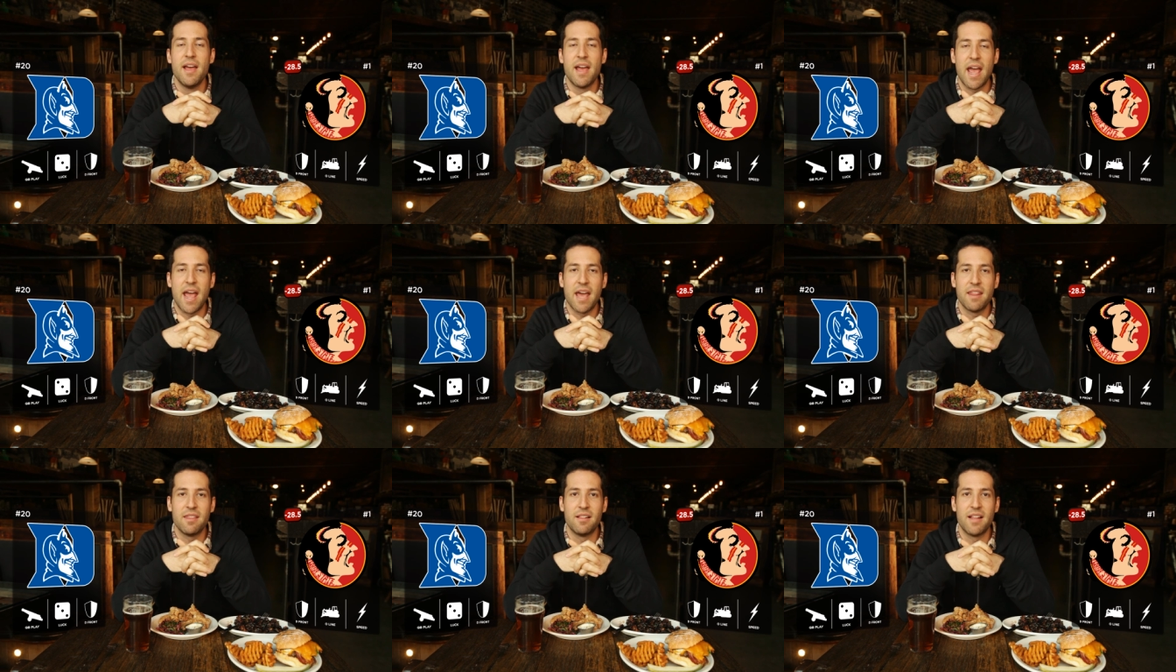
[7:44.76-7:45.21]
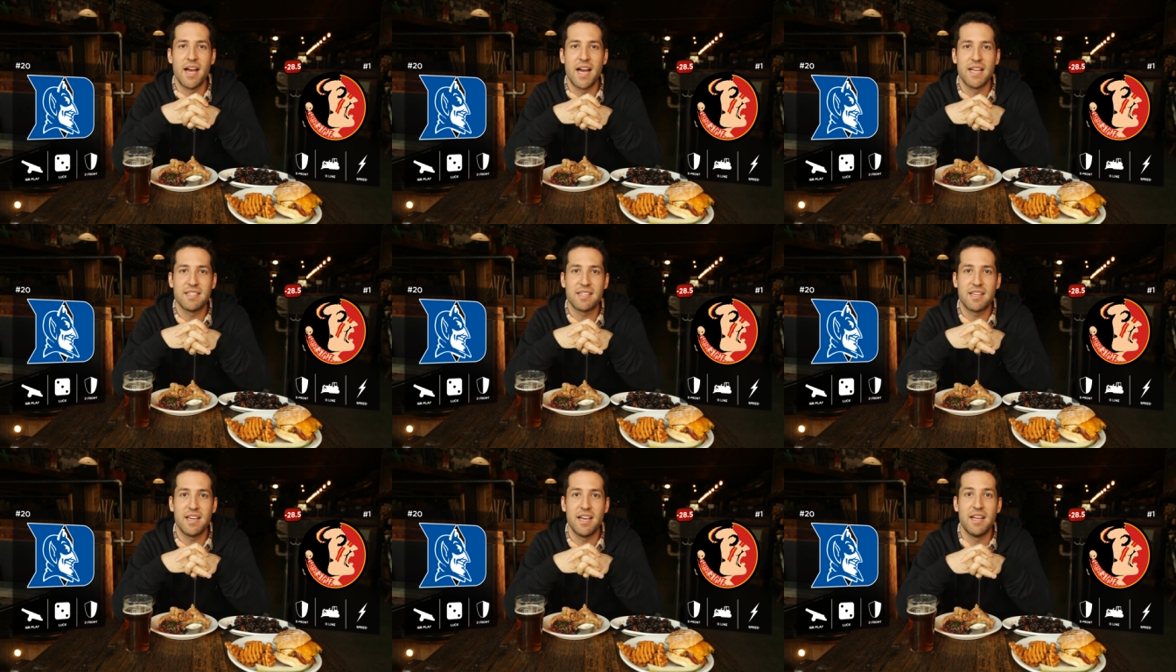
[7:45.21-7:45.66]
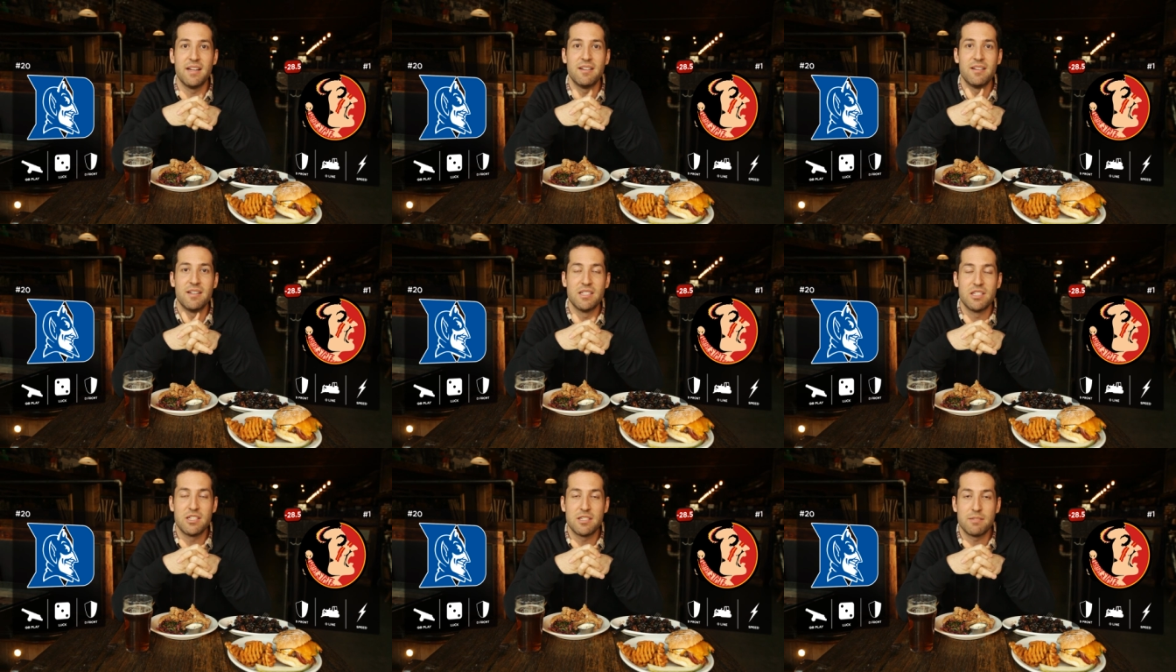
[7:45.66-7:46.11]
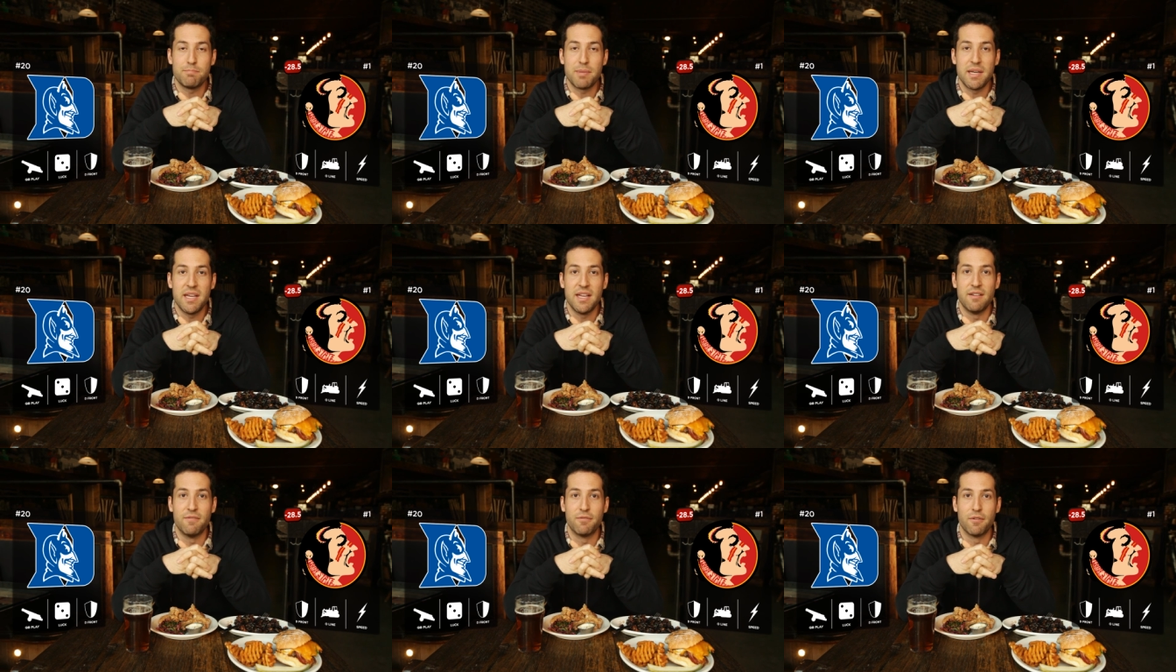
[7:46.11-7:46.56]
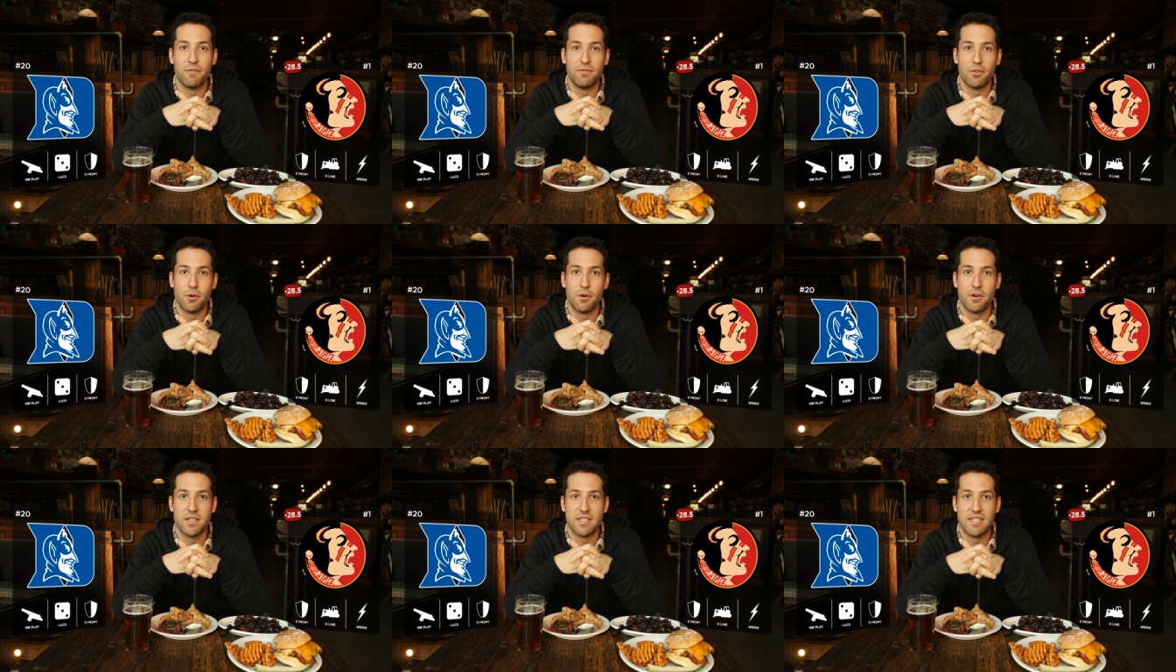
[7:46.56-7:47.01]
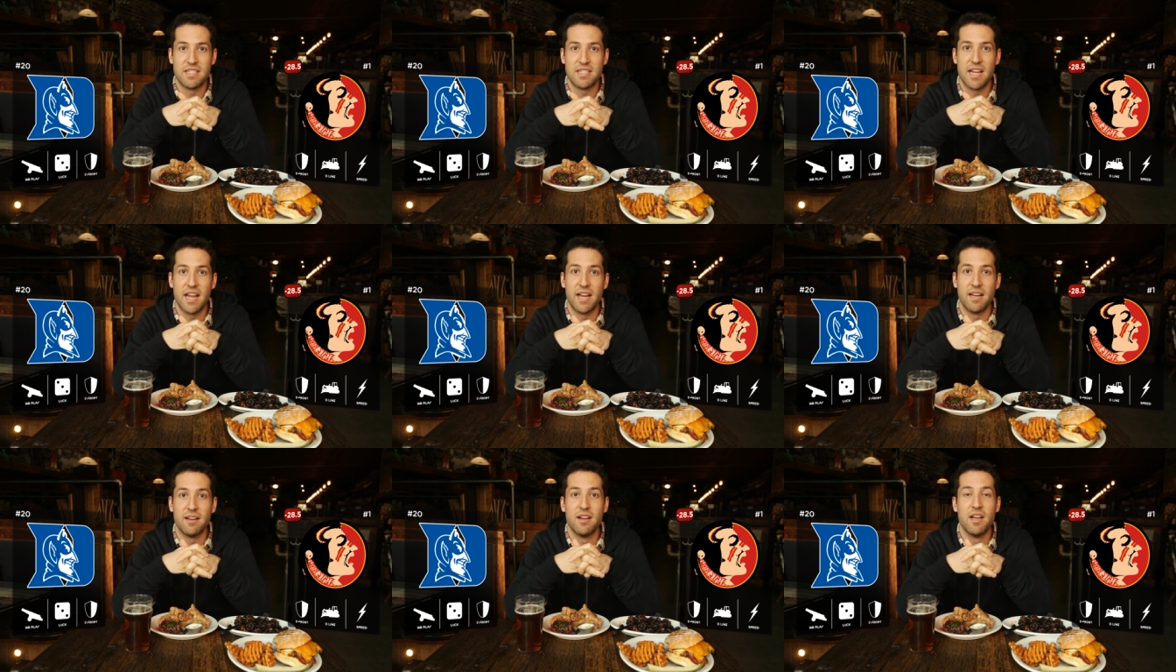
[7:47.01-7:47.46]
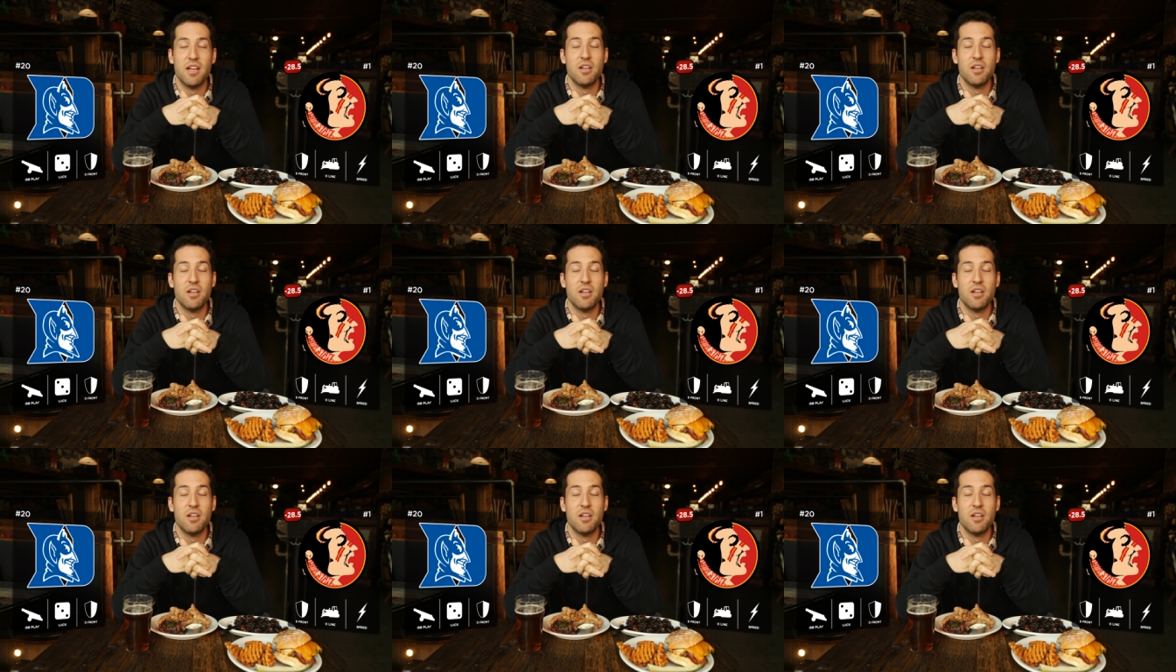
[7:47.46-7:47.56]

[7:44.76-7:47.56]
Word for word: And the last key, speed for Florida State.